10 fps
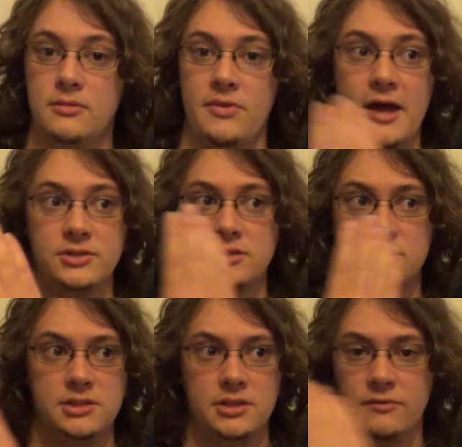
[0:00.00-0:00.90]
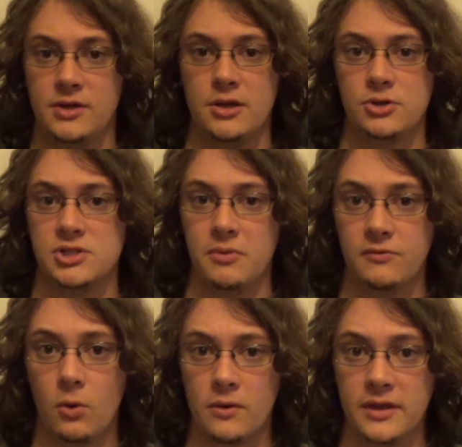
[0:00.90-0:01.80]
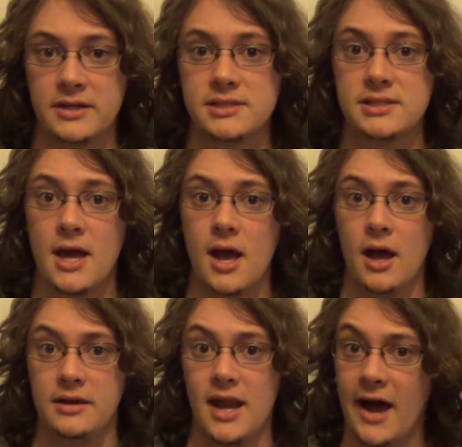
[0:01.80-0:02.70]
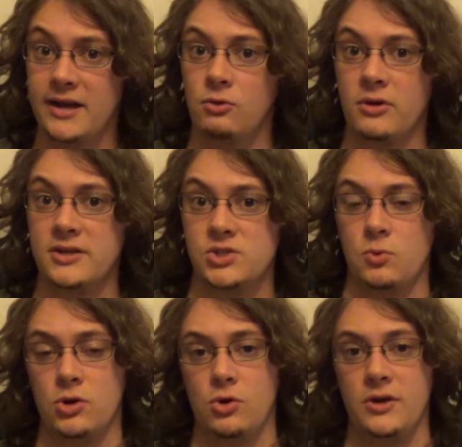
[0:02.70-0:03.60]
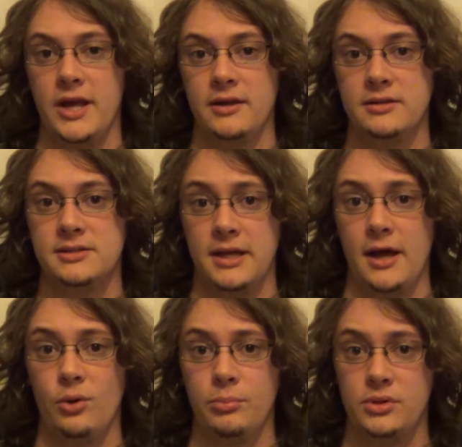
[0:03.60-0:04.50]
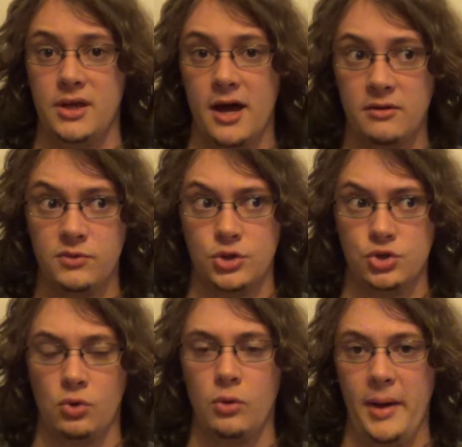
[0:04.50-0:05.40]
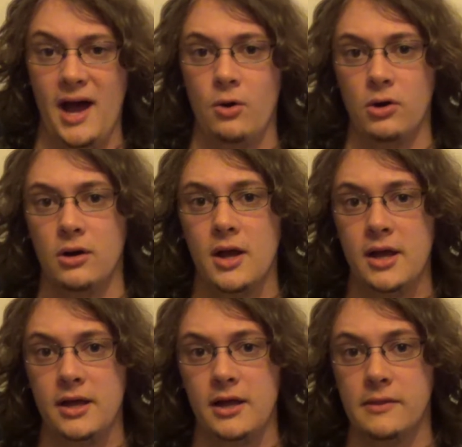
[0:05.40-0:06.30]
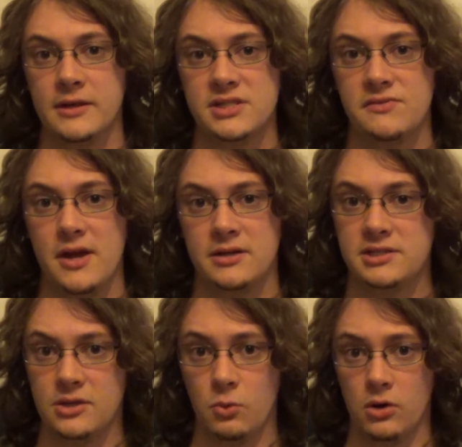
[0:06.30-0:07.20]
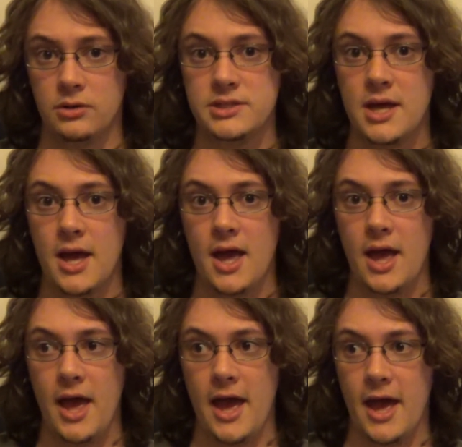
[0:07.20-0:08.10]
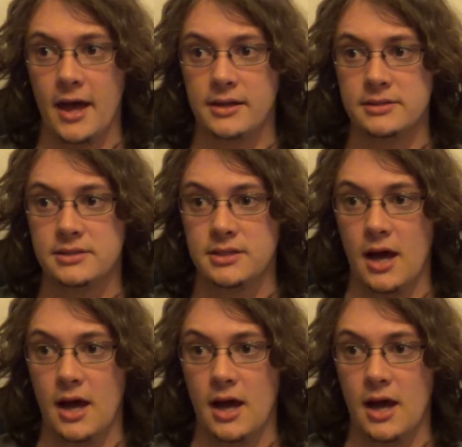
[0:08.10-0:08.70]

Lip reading: thousands of years before this, 9 rings were created to help kind of control power in this fantasy world. And